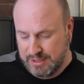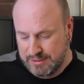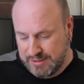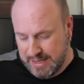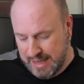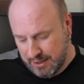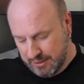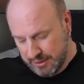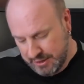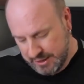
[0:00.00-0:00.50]

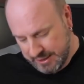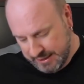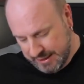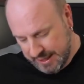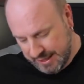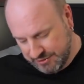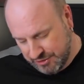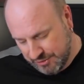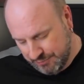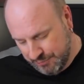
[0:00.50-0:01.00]
Now,
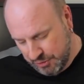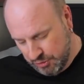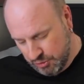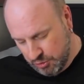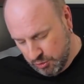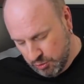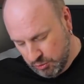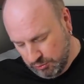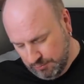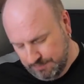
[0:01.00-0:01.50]
got something
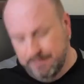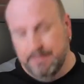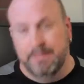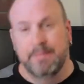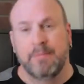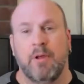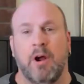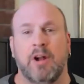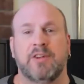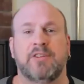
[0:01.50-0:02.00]
cool.
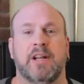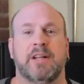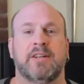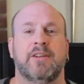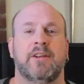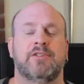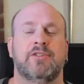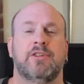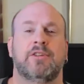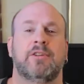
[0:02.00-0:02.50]
Our
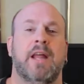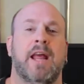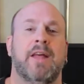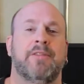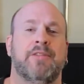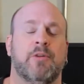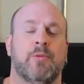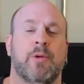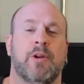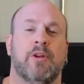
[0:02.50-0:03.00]
technician,
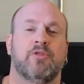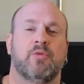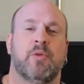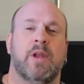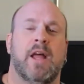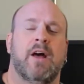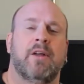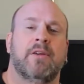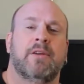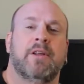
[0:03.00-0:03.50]
Anthony Reynolds,
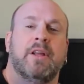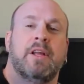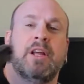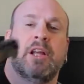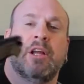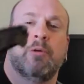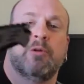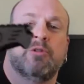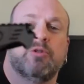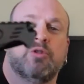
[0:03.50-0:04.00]
went out.
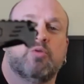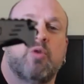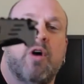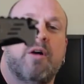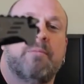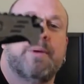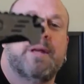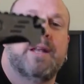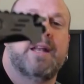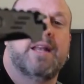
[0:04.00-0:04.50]
He went to
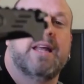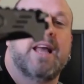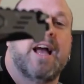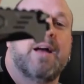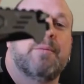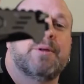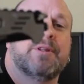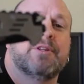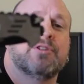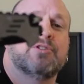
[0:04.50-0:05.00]
swap meet and he
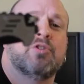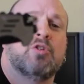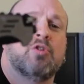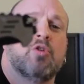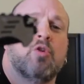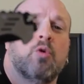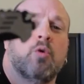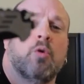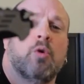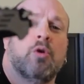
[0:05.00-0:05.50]
got me this
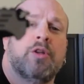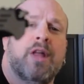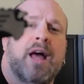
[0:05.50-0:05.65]
cool